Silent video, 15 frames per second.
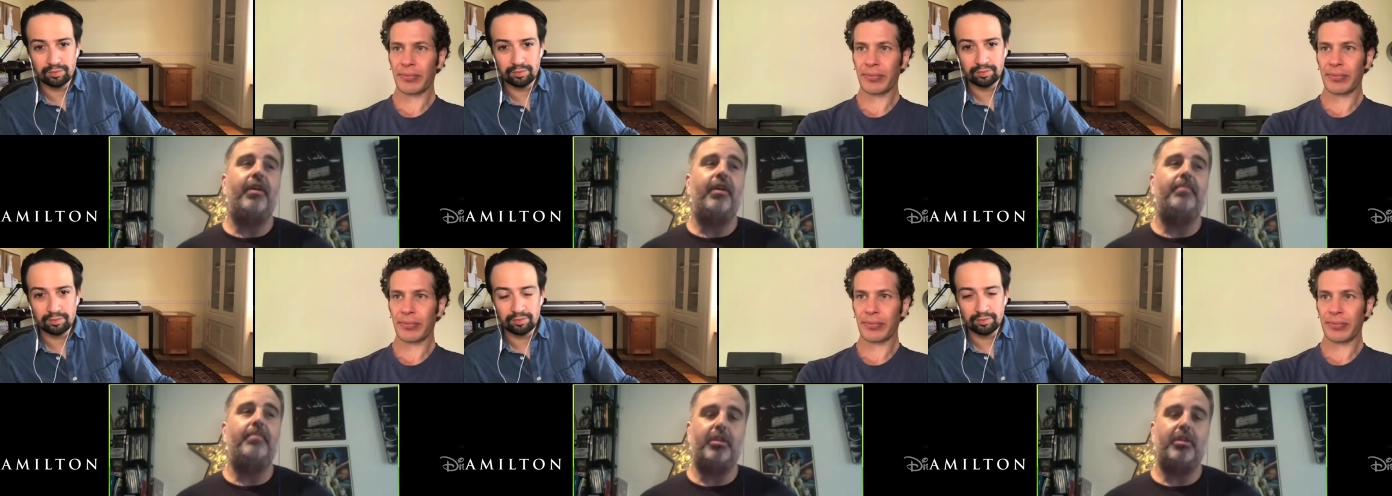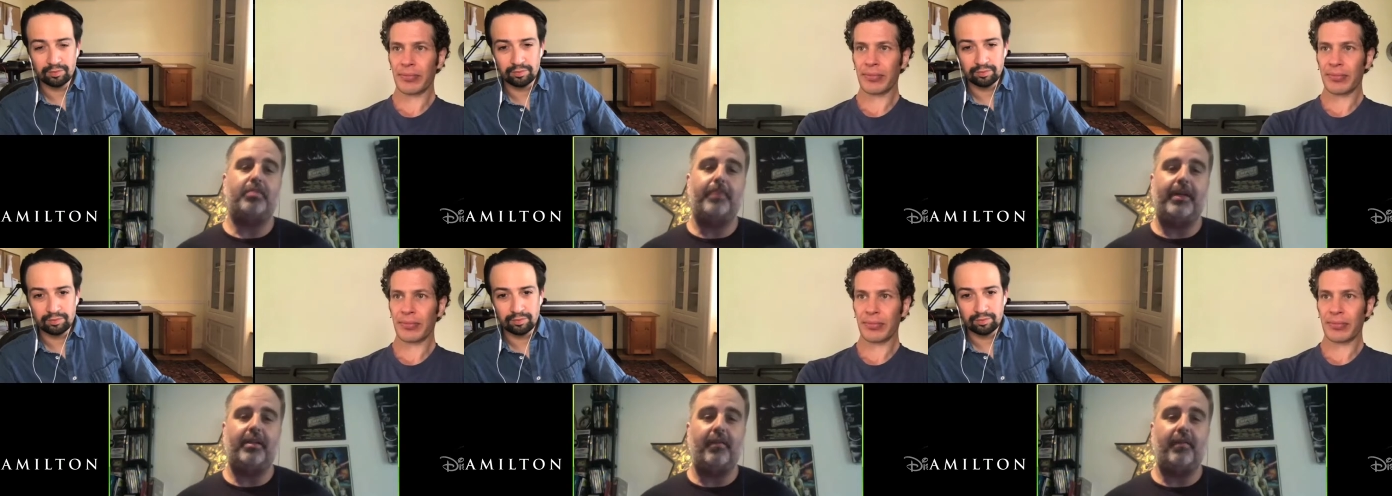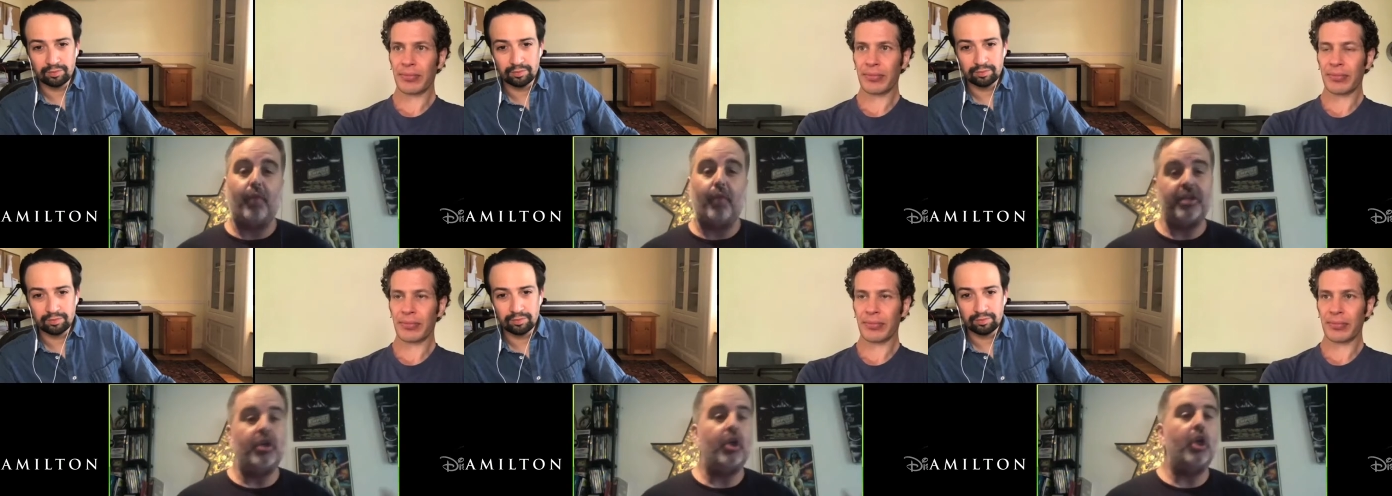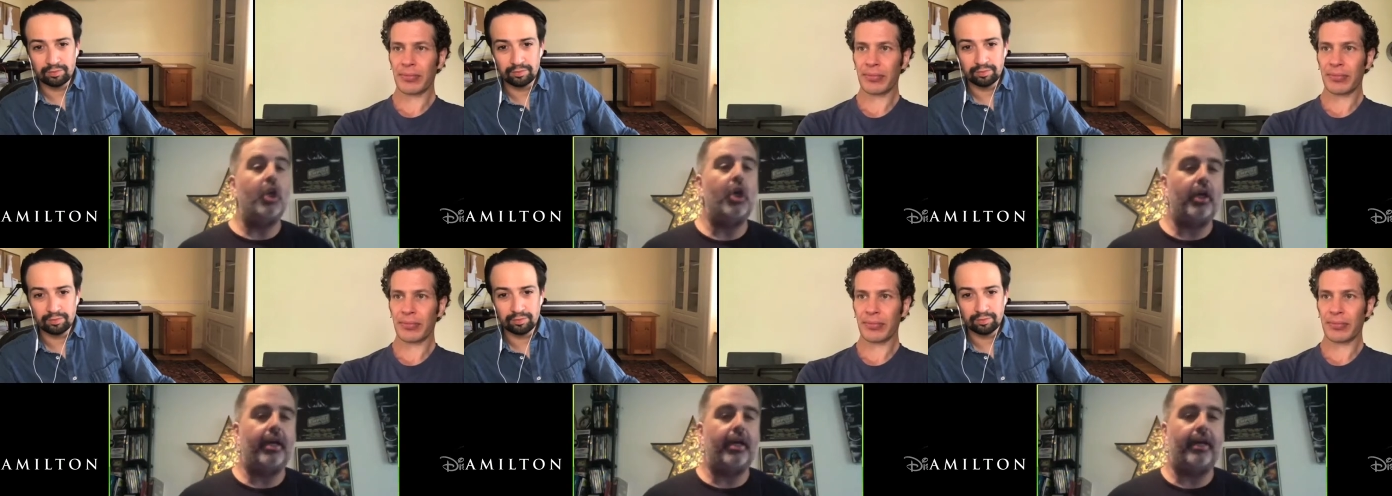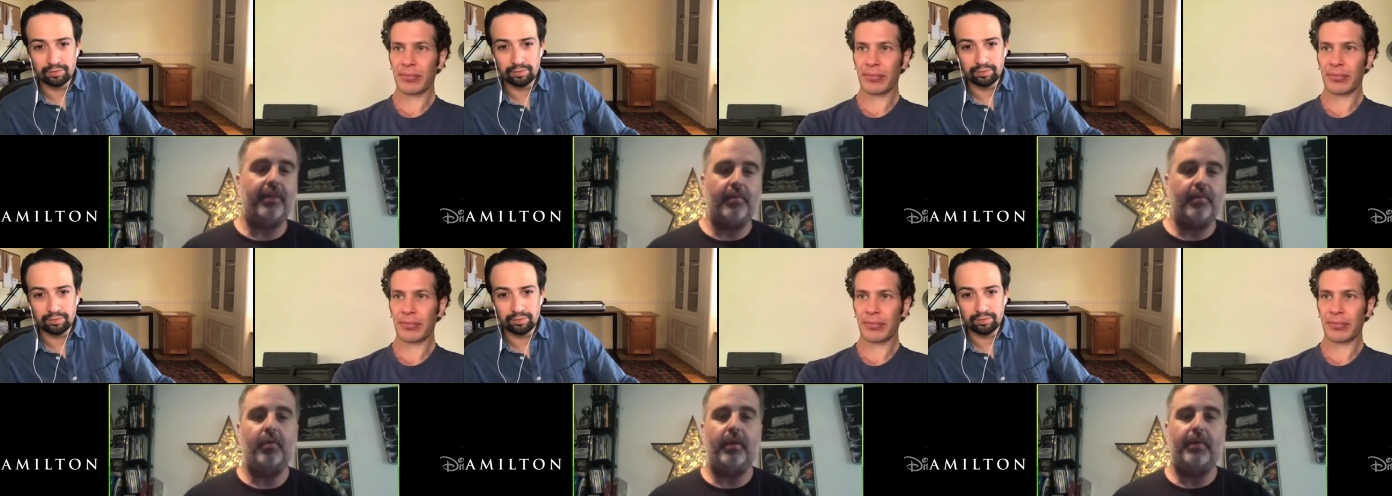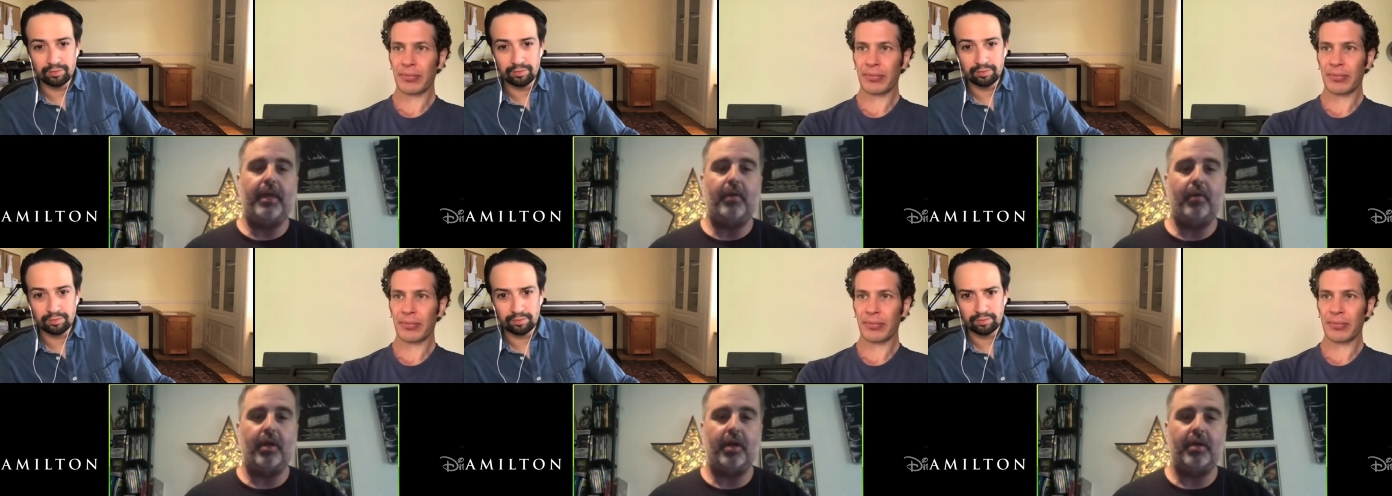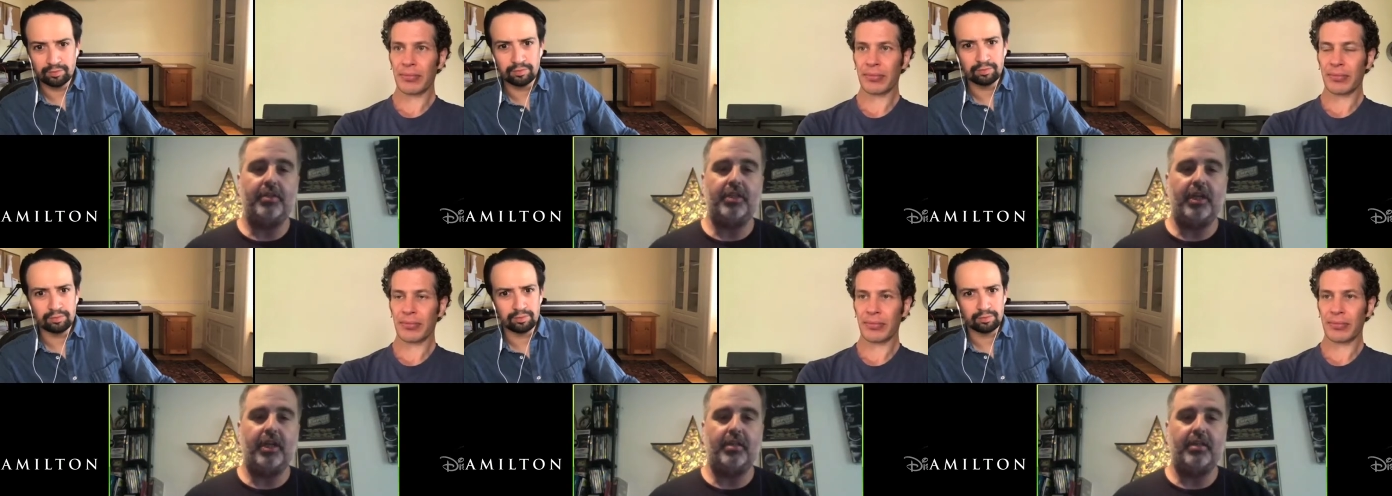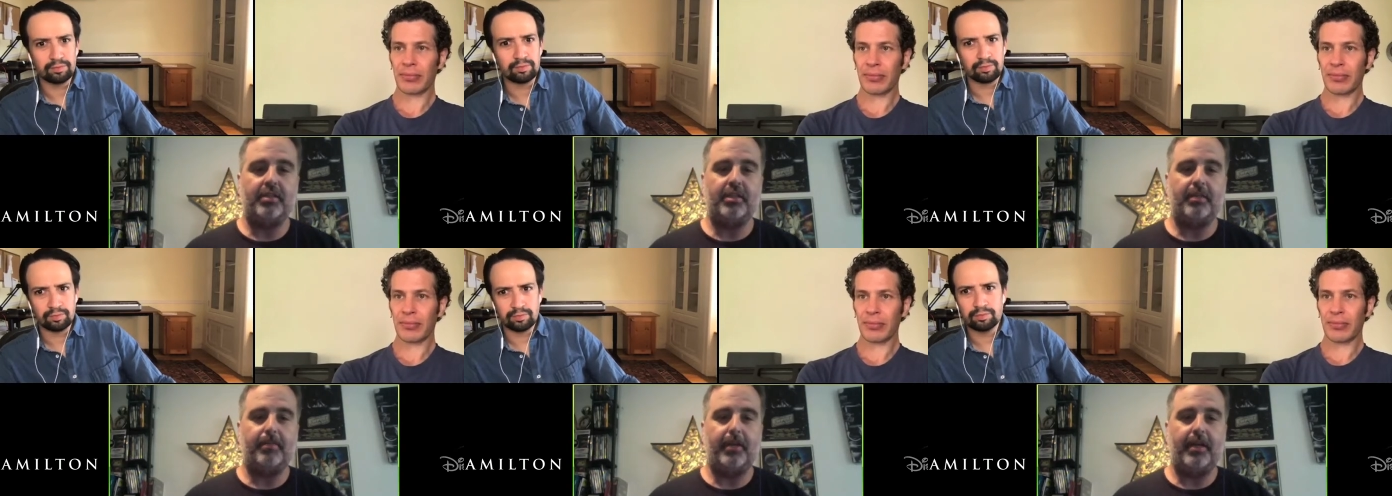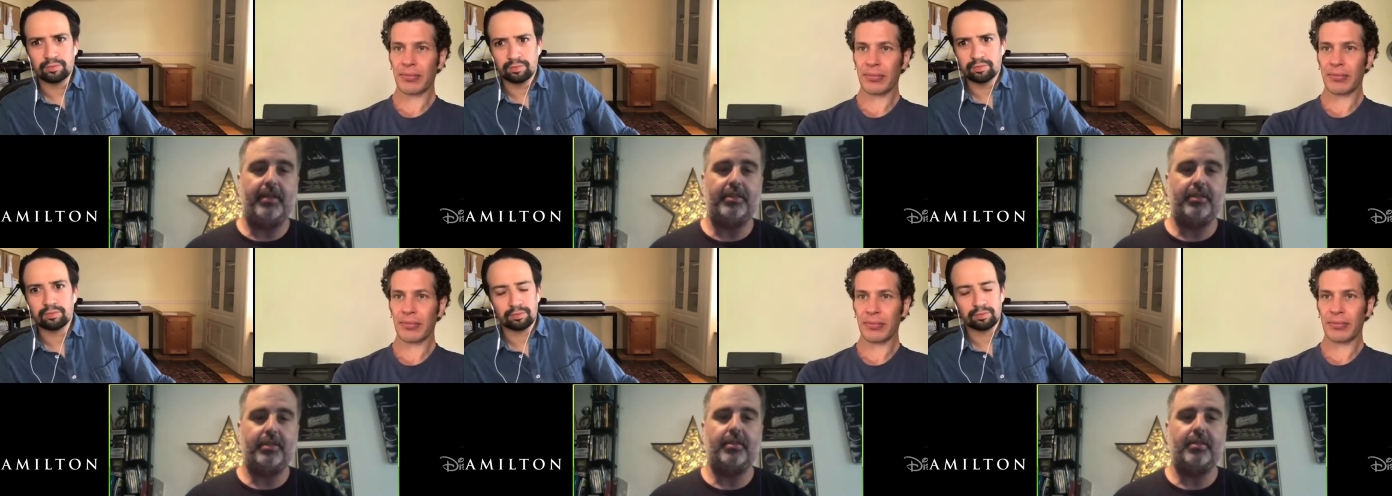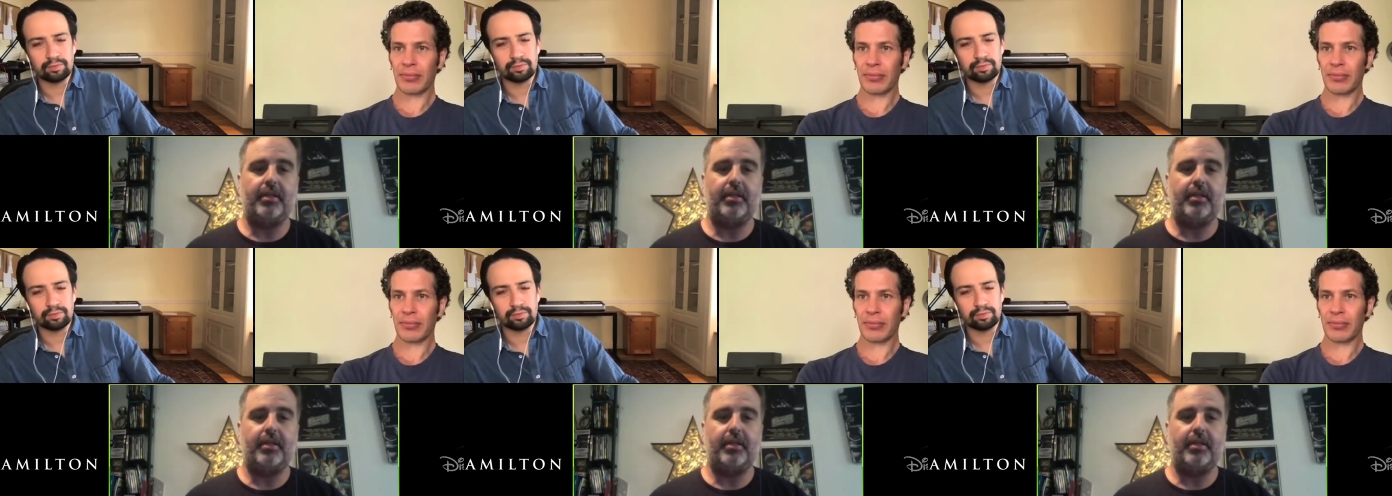Speaker 1: perspective when you look at the movie that we're going to see on Disney Plus?